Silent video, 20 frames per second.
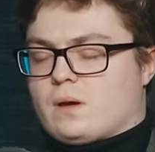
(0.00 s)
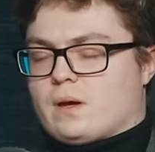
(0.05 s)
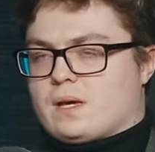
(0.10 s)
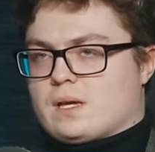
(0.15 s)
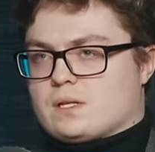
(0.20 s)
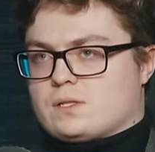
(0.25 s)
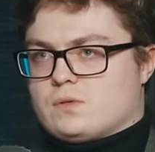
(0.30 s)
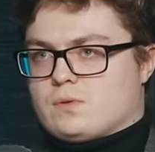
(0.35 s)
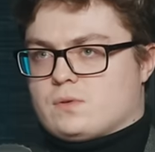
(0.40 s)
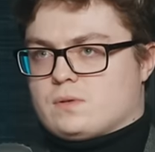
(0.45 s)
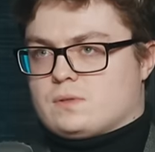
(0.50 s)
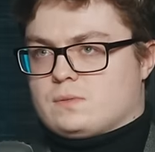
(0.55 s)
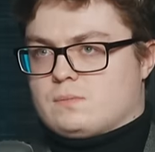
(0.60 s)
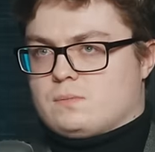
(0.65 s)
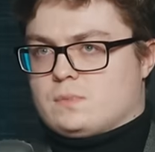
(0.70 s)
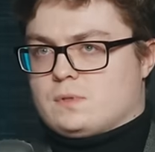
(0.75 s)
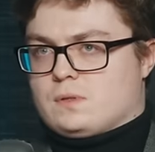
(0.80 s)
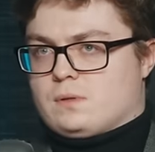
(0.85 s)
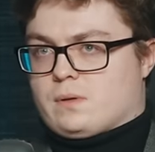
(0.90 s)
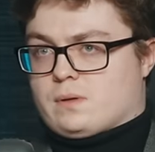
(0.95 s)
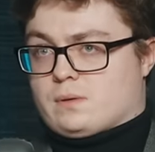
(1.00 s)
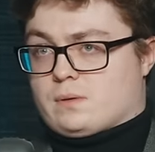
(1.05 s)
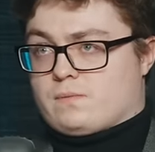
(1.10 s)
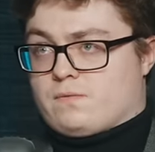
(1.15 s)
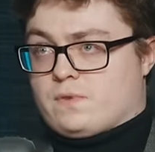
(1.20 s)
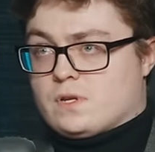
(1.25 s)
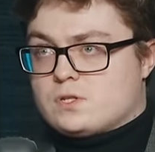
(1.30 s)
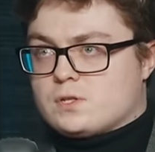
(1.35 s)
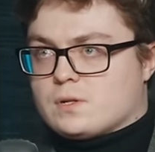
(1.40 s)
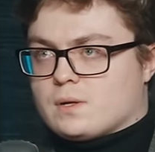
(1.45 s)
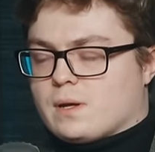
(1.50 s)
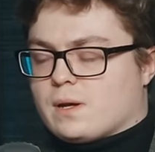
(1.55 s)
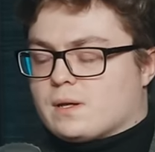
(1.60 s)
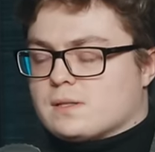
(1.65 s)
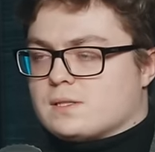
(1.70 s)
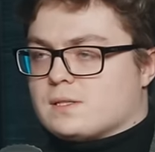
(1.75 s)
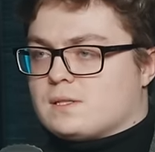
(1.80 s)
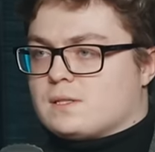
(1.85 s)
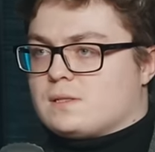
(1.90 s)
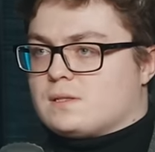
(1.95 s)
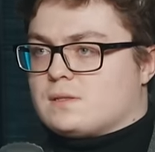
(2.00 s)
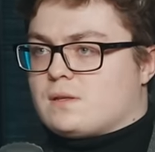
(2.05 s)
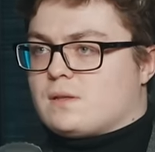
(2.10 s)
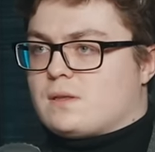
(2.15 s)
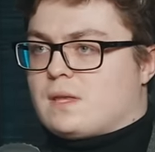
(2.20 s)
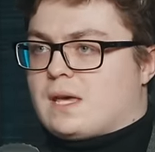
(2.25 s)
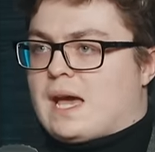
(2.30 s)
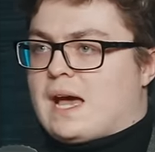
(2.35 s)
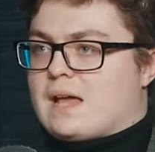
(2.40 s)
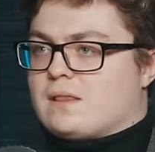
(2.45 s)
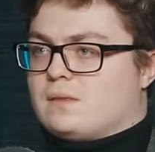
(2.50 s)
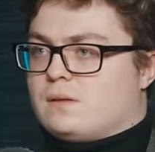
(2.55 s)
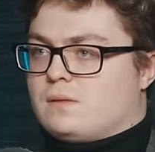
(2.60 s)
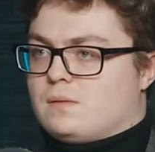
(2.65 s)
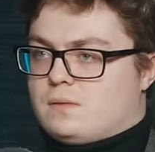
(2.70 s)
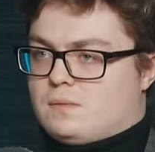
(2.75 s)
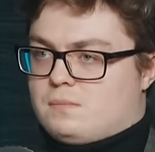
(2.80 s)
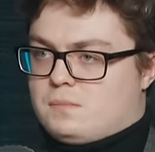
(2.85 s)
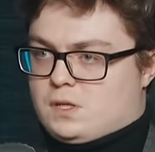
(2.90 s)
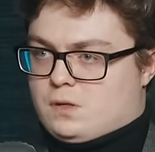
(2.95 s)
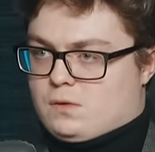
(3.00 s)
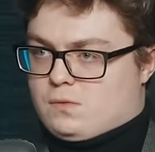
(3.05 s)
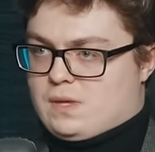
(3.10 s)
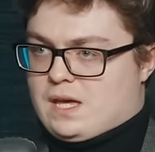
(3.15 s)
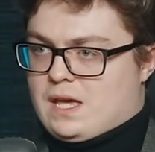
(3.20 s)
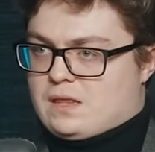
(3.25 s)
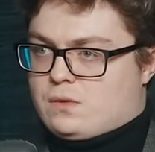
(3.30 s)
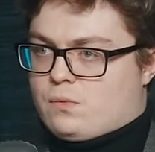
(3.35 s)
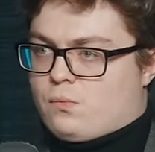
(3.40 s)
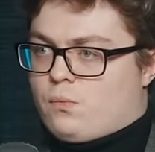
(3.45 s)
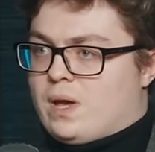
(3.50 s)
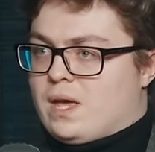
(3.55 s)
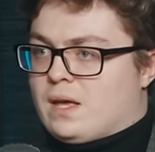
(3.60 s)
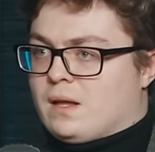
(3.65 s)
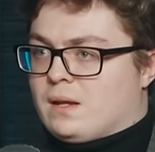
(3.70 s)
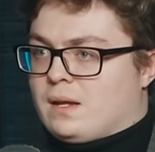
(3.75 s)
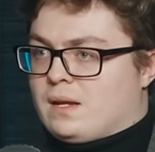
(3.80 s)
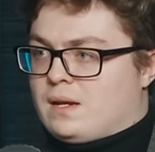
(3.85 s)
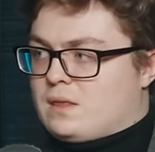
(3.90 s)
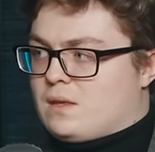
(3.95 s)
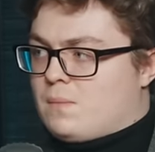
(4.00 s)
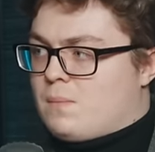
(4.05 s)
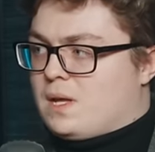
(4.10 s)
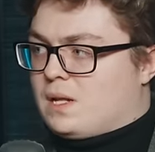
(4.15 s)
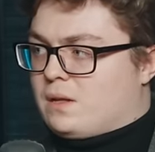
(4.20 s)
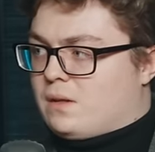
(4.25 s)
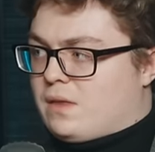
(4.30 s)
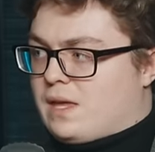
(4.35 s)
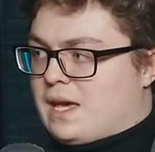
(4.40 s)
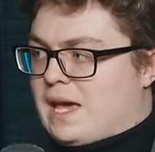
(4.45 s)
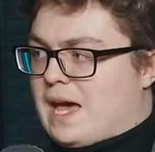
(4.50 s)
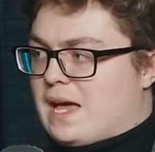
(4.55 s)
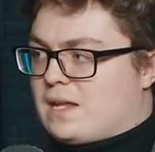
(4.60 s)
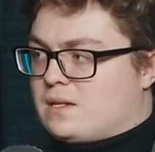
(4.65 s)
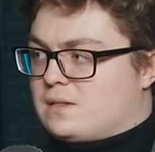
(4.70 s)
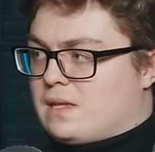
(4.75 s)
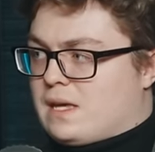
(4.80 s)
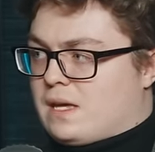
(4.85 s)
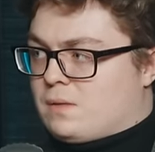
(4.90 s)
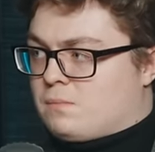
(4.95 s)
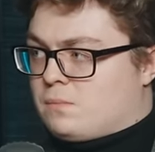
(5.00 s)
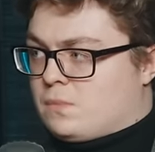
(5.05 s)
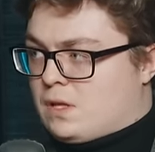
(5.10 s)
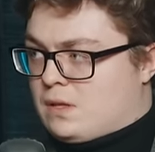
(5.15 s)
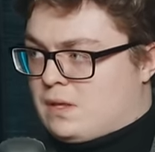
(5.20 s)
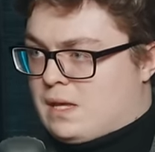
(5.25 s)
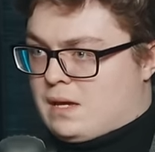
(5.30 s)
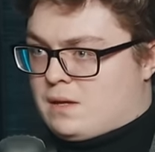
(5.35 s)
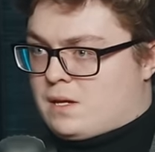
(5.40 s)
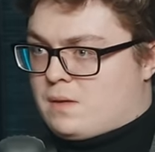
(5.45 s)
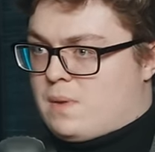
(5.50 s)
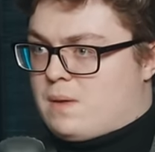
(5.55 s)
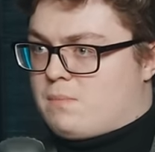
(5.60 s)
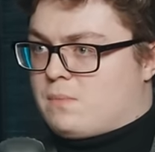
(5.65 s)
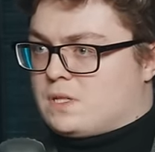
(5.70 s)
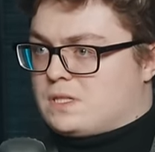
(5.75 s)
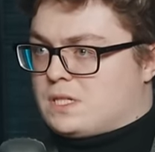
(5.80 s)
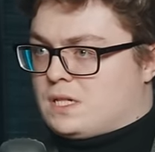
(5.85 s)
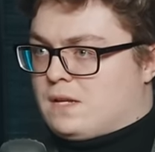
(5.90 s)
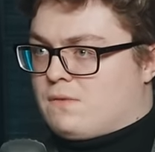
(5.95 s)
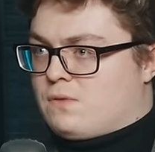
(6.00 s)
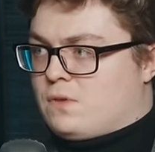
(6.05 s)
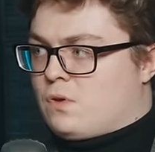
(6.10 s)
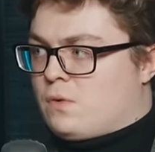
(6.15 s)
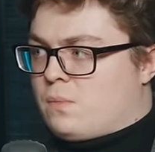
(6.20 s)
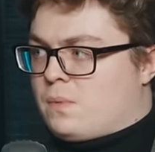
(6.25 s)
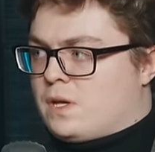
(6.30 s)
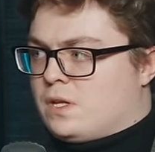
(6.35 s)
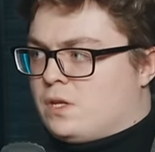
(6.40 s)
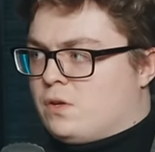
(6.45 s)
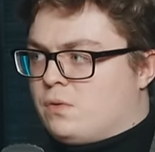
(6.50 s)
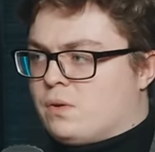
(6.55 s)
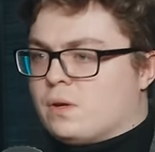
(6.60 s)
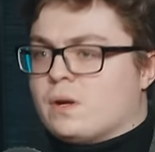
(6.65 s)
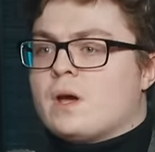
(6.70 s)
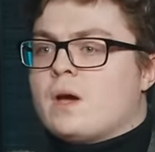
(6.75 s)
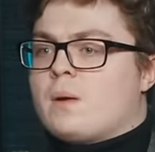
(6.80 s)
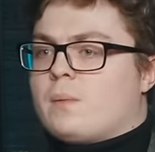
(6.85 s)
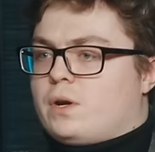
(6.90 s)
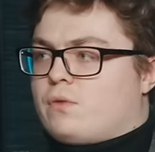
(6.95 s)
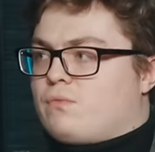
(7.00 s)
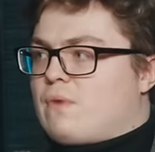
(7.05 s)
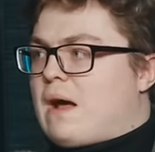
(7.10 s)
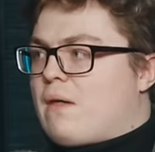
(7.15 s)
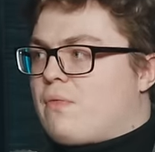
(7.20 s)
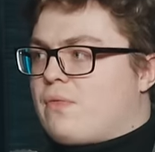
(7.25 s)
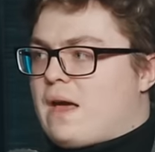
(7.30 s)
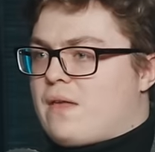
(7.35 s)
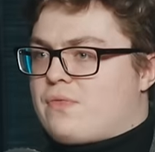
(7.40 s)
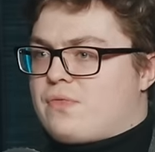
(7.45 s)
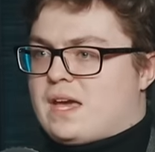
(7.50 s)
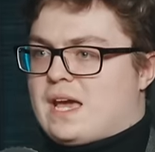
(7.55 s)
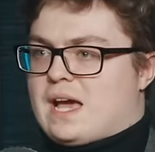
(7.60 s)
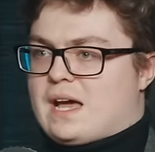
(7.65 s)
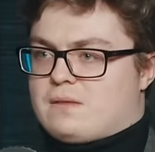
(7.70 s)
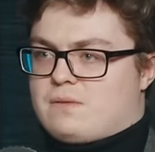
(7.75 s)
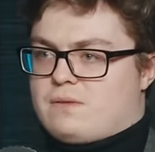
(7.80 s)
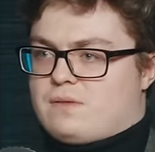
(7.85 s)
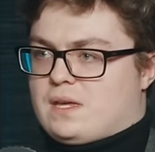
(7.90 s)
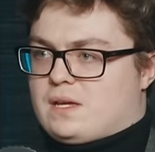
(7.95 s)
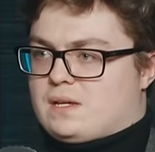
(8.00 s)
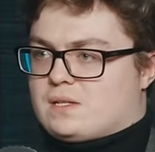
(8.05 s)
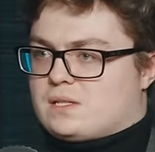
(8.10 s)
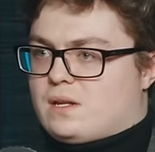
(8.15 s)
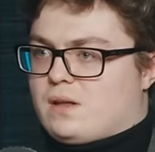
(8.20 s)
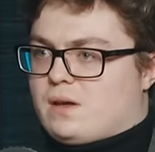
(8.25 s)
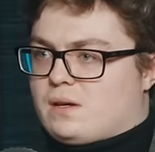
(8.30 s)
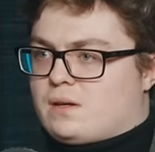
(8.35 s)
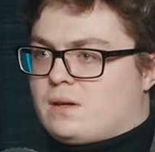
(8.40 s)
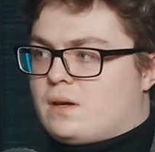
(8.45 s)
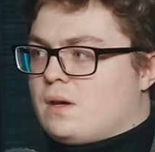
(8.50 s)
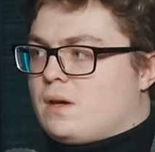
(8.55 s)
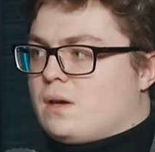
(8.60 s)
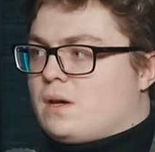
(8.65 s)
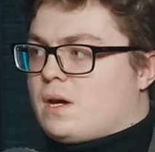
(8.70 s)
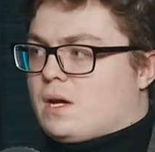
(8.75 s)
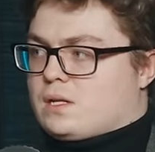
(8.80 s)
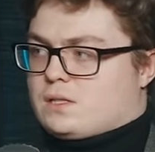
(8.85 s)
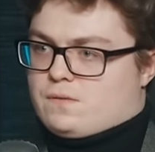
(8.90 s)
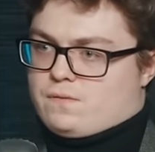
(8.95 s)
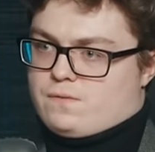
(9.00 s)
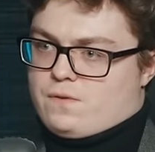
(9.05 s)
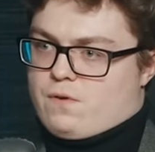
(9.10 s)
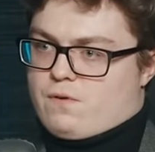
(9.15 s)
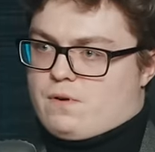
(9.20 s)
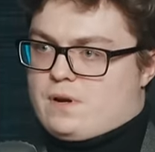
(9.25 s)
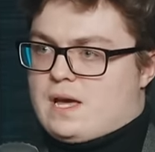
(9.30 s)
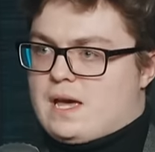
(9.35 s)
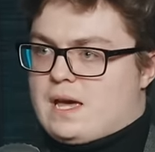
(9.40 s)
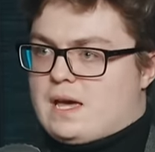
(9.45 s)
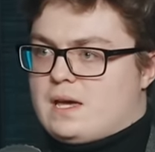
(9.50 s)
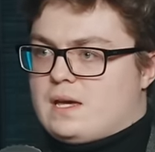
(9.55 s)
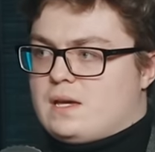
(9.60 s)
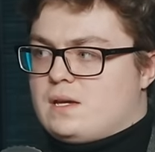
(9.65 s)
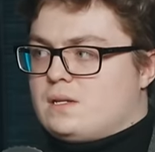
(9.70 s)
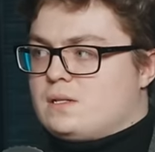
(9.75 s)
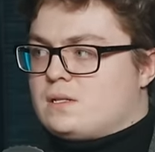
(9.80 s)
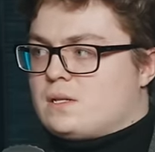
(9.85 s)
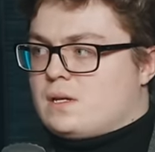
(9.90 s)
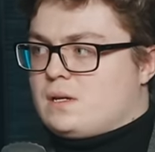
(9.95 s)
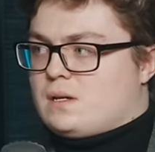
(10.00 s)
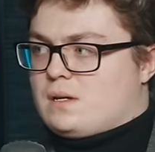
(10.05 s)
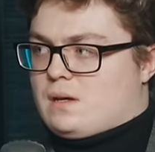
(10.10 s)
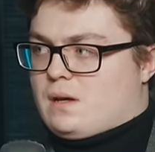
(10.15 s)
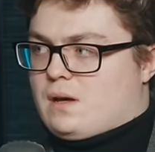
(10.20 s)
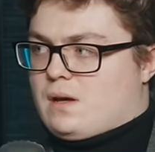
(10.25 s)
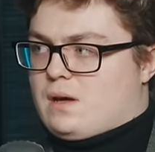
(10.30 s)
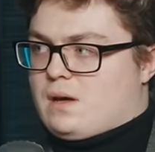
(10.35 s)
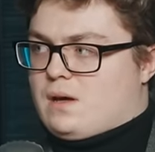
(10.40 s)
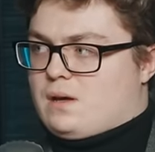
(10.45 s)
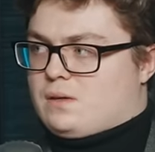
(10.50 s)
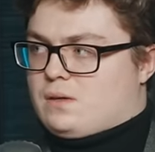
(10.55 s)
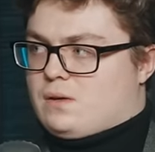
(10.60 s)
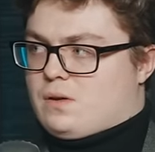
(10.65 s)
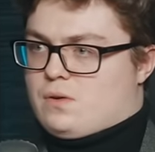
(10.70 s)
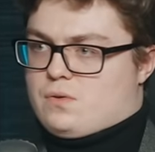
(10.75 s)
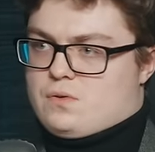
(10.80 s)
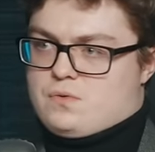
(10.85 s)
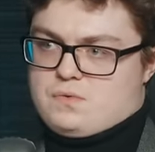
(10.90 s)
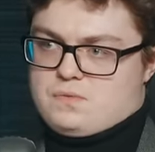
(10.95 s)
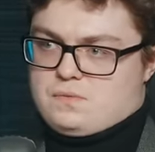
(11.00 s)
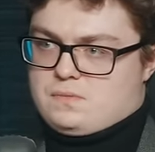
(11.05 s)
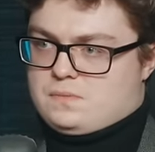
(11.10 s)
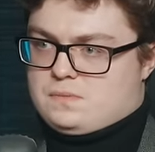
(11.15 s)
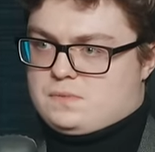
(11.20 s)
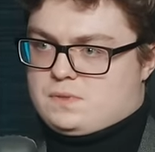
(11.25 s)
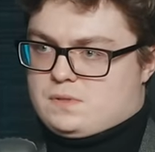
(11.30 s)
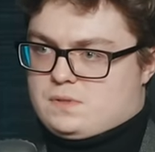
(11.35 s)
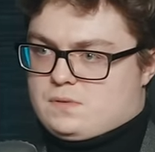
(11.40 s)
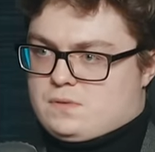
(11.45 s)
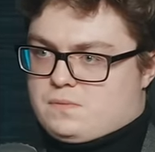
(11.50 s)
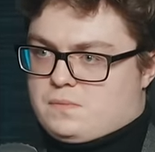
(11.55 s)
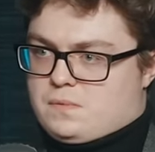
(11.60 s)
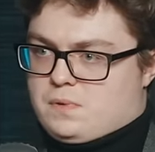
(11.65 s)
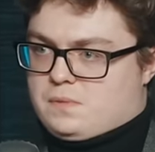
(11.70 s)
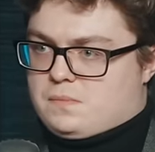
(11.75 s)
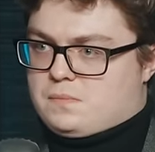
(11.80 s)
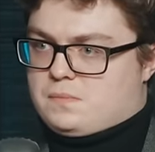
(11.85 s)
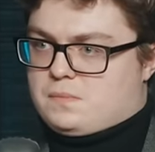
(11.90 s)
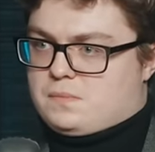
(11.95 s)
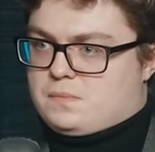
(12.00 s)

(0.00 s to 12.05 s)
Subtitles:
I guess you could, like, visualize it is that they had, you know, they had the wheel, and in the middle they had their commitment to leave the European Union. But around that they had things like cutting foreign aid, you know, sort of like,